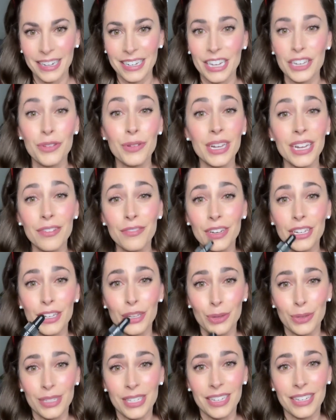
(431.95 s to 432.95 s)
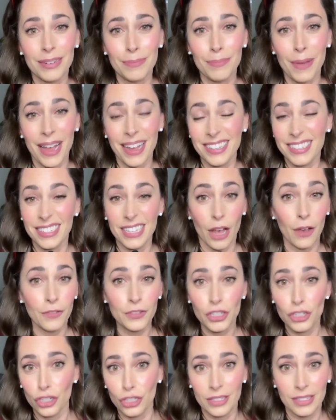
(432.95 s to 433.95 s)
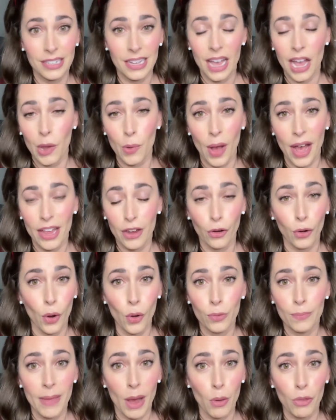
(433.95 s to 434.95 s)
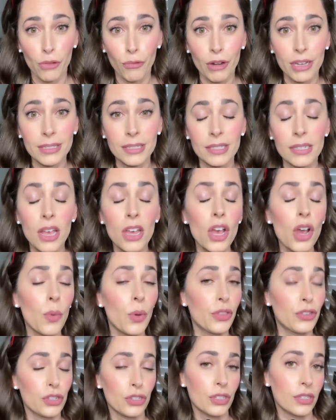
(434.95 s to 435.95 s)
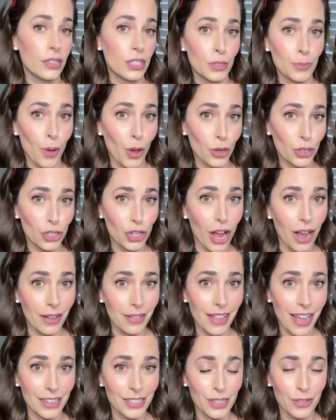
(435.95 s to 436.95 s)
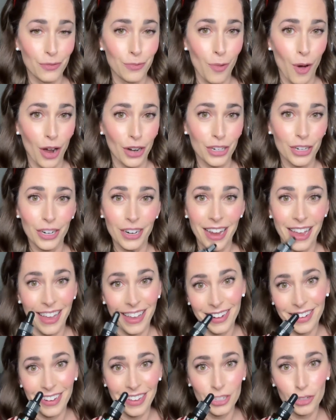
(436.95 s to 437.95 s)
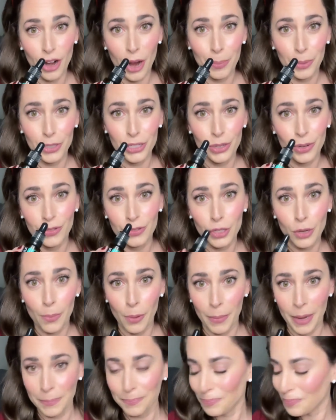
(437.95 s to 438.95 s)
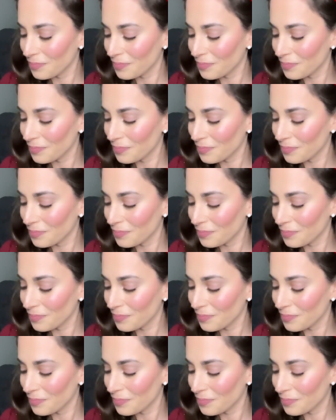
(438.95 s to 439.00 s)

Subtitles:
And you can even use it by itself to just DIY your own mouth rinse with just a small shot glass of water and a drop or two of SuperMint.